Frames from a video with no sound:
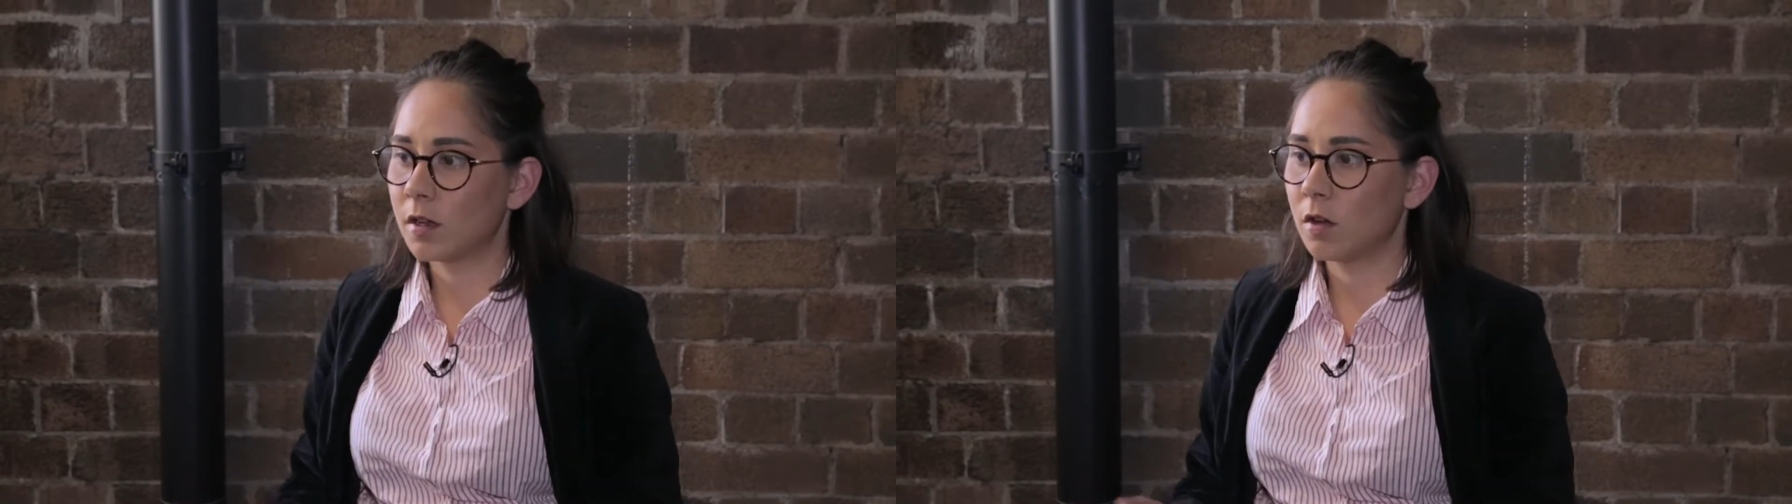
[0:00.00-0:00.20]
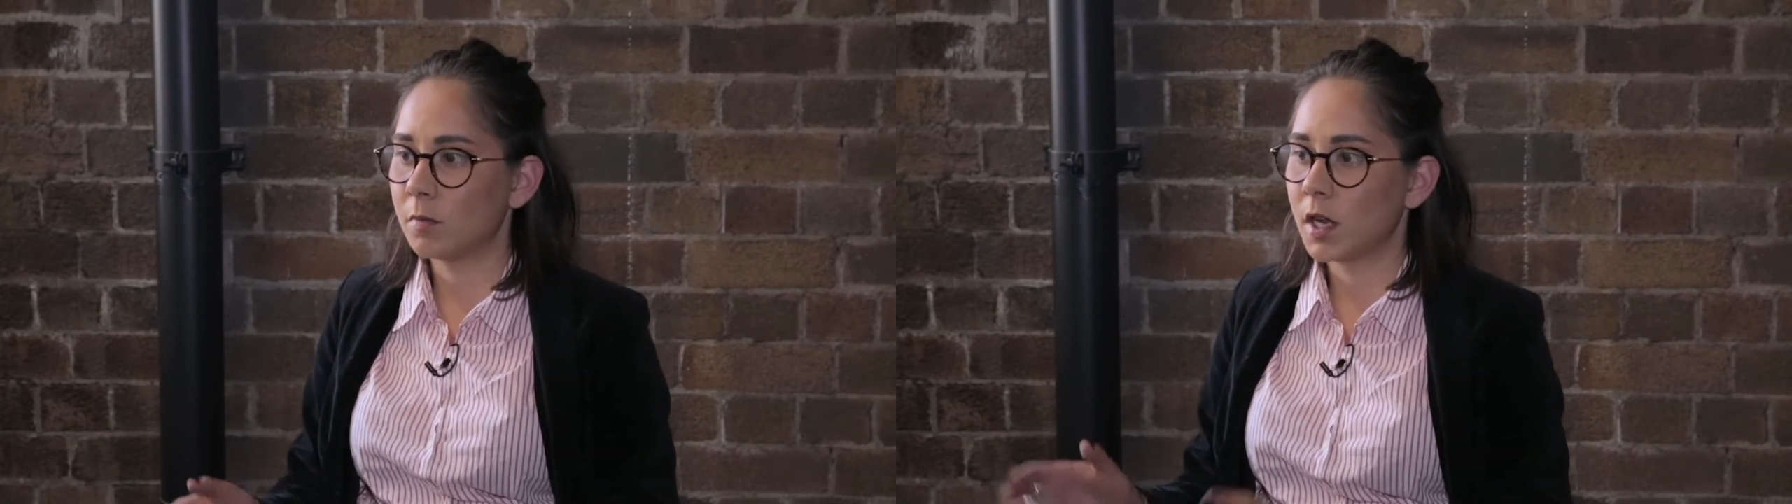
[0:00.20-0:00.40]
a
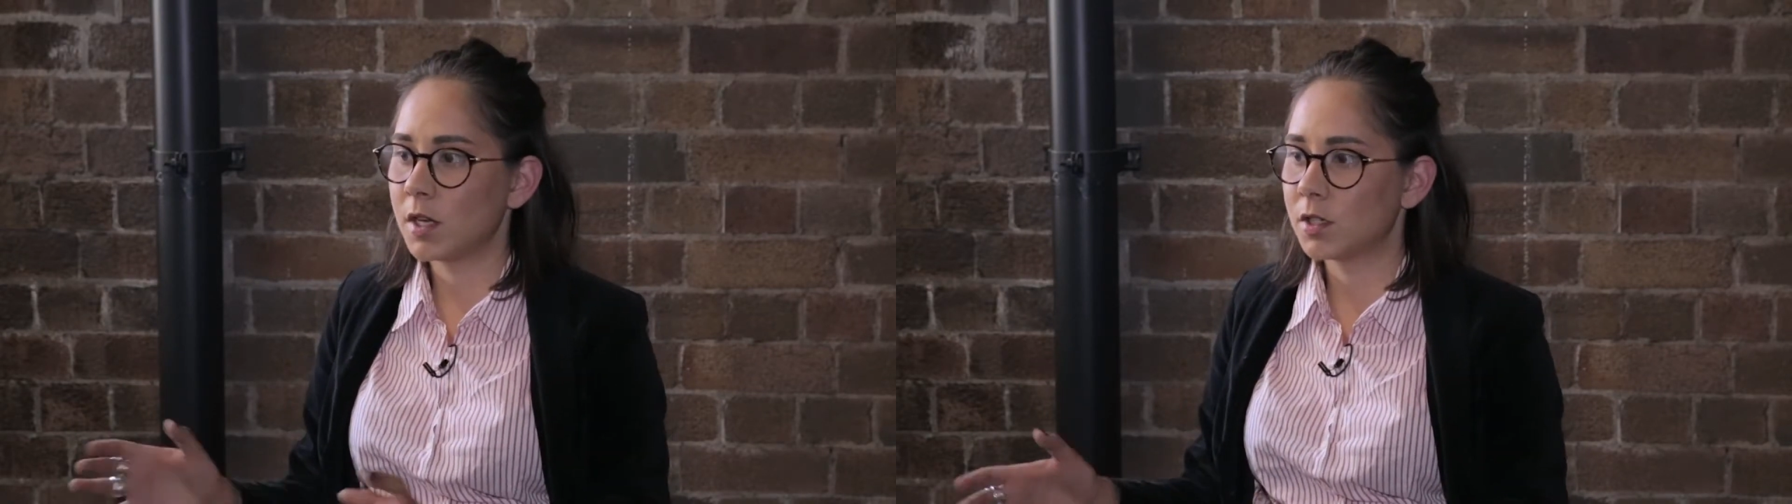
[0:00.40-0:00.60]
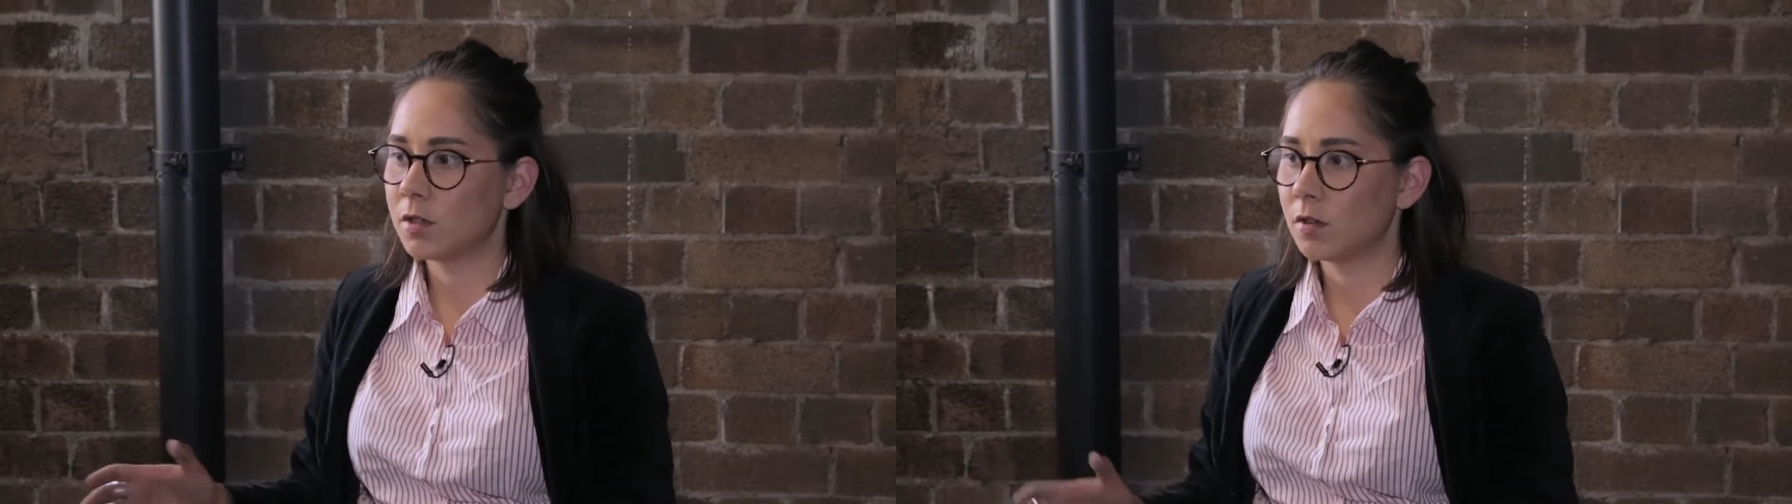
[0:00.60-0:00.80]

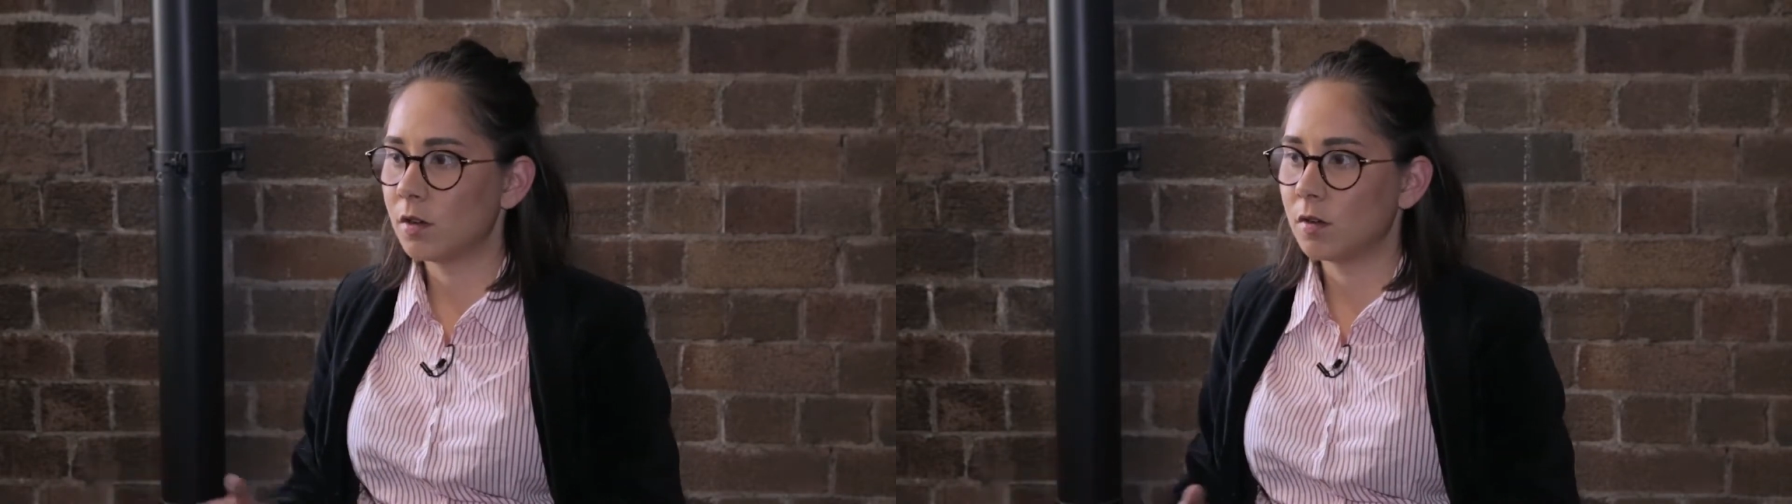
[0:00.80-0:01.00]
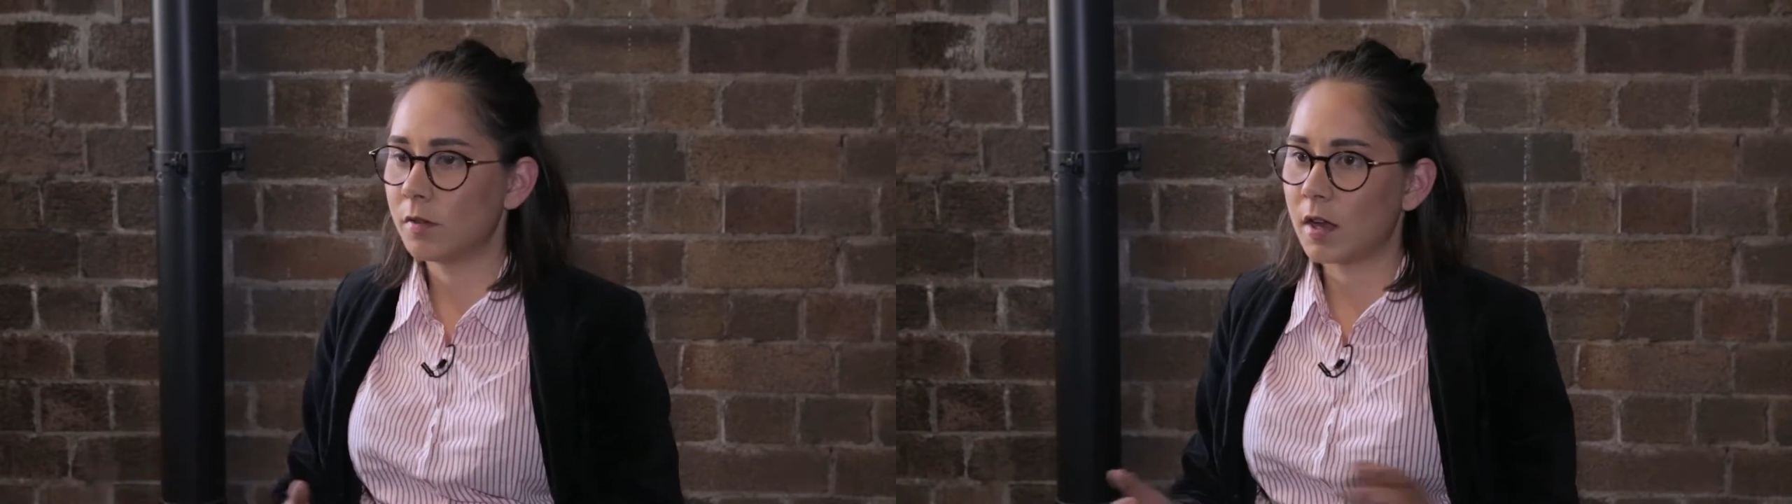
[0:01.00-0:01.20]
culmination of